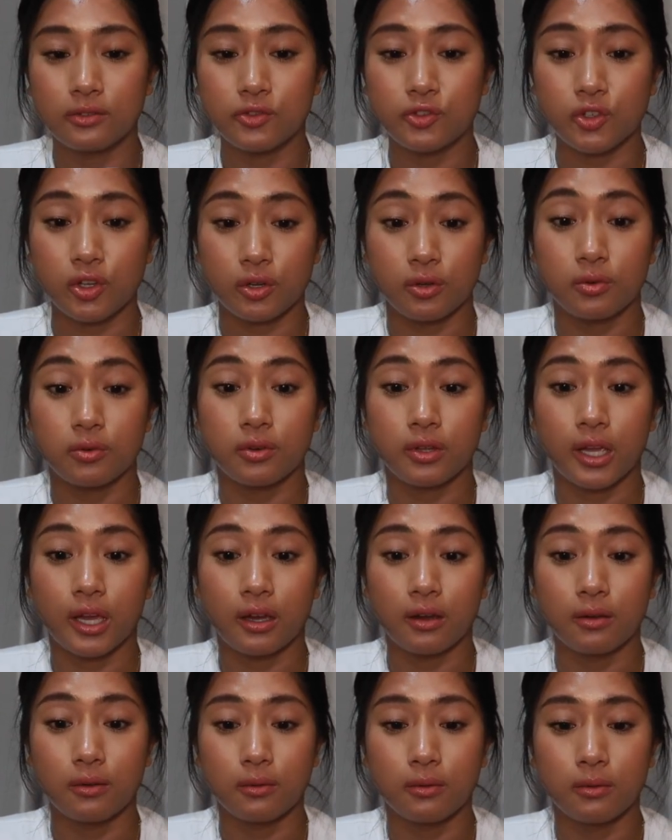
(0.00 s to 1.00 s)
showed
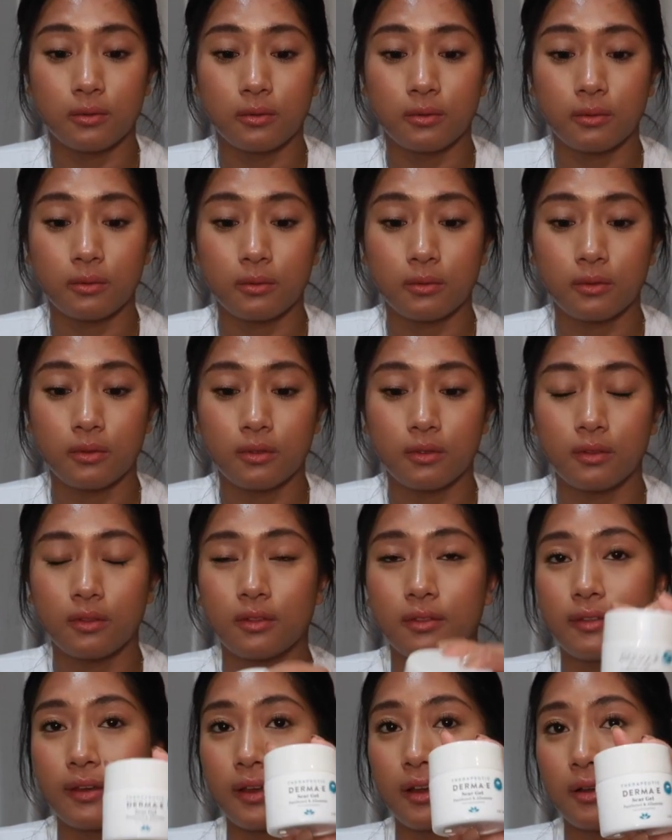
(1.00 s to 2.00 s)
how
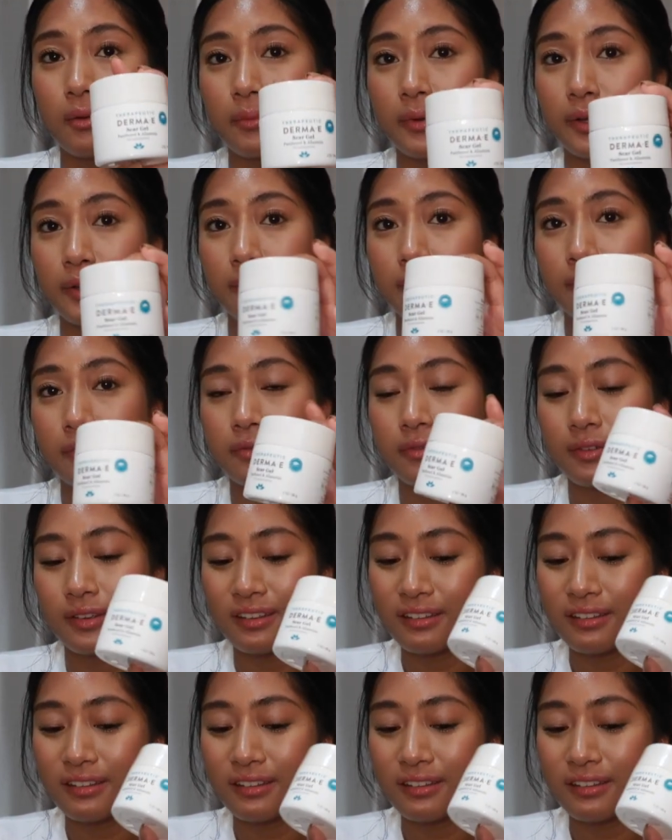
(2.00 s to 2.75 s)
that got rid of